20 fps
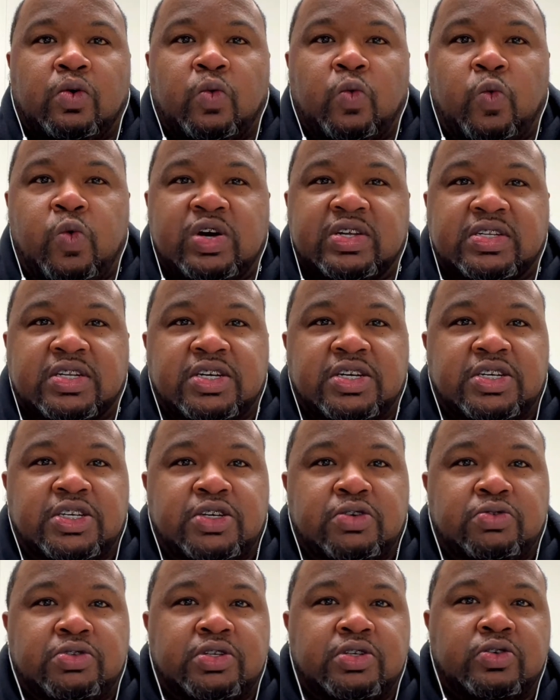What's good,
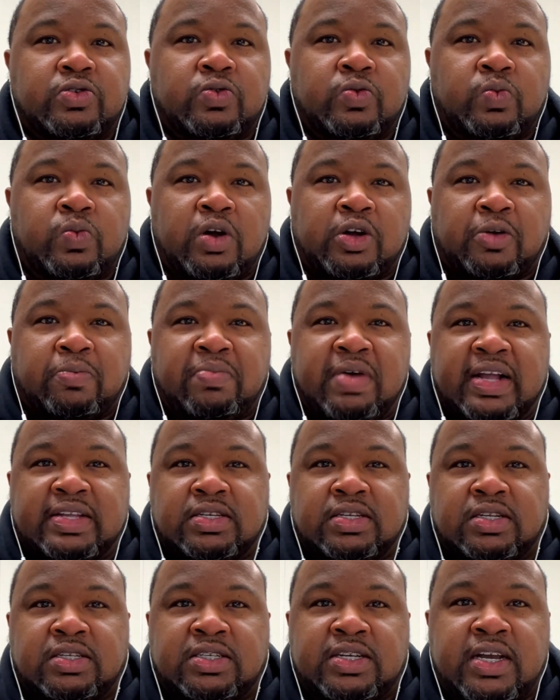YouTube? Welcome back
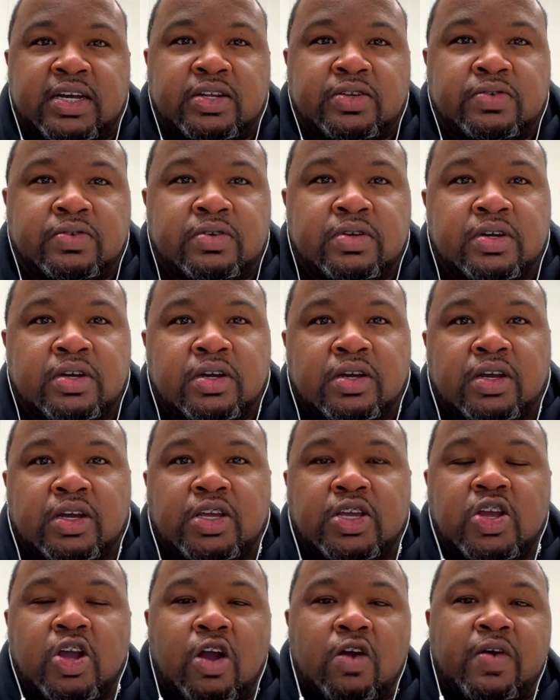to the channel.
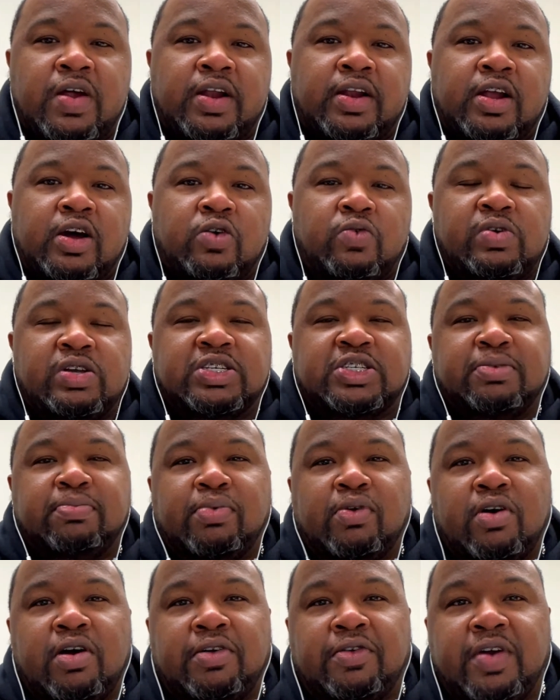You already know, it's your
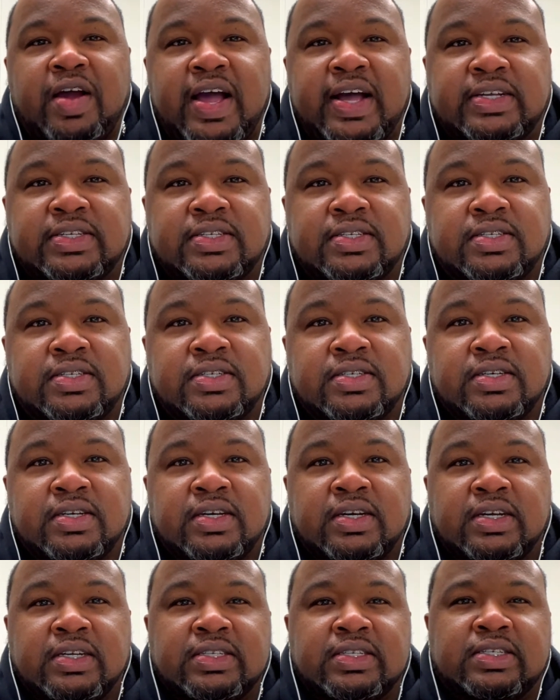boy Rackz.
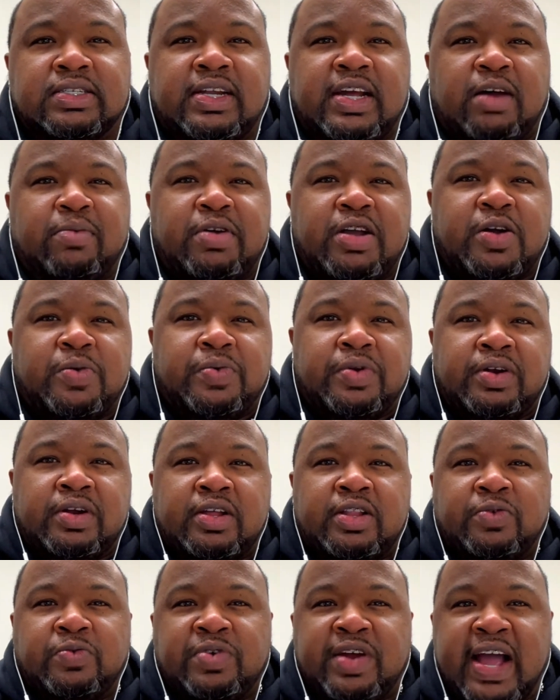Today I'm here with
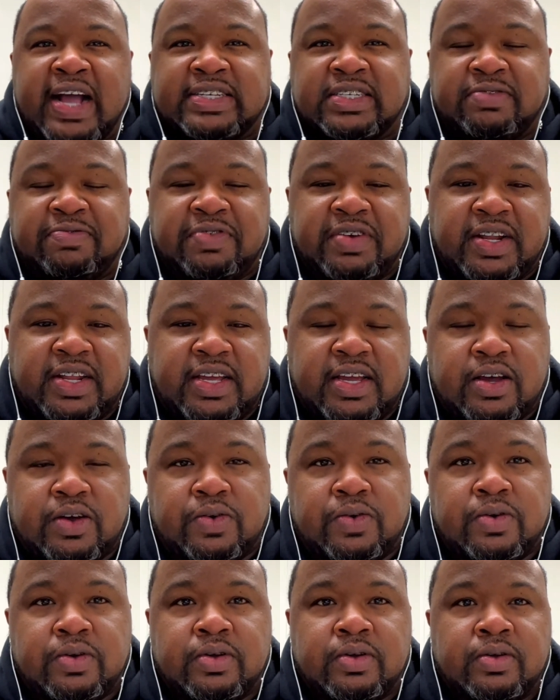another reaction video.
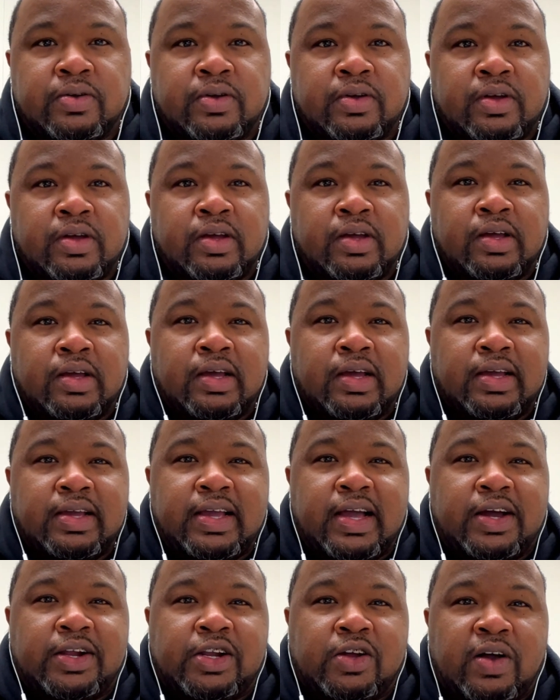
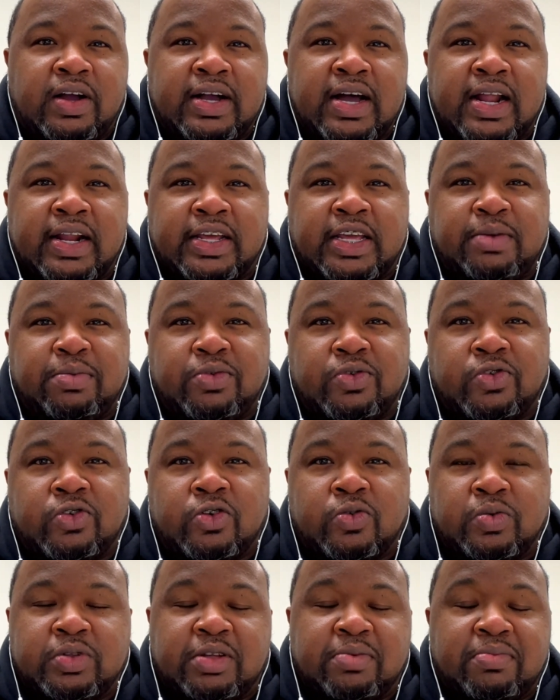Y'all know I gotta keep going
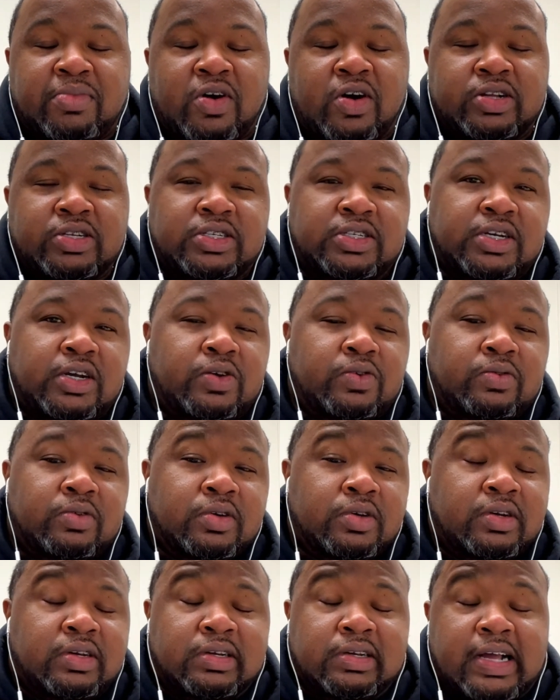with the Martin show.
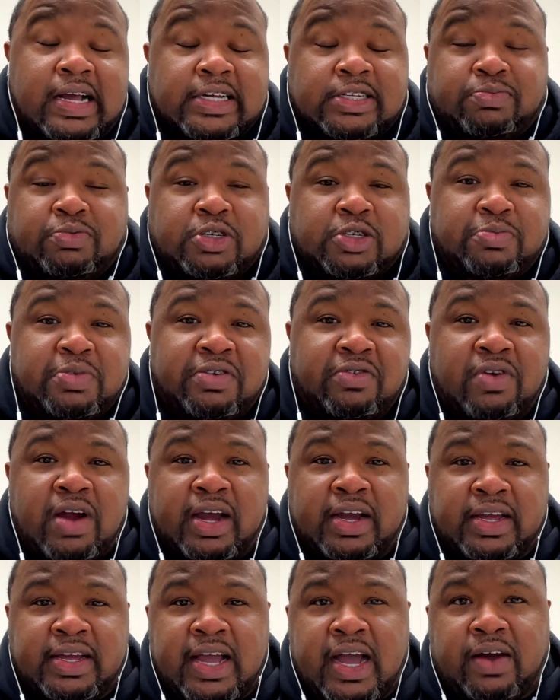That's what's been
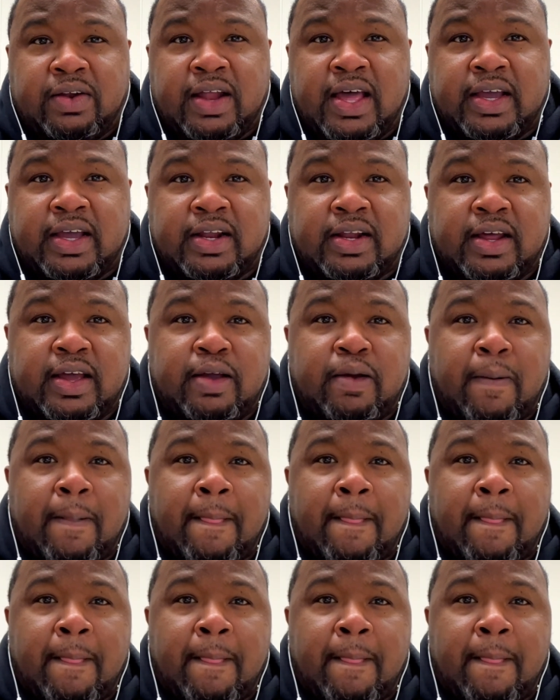rocking, y'all liking that.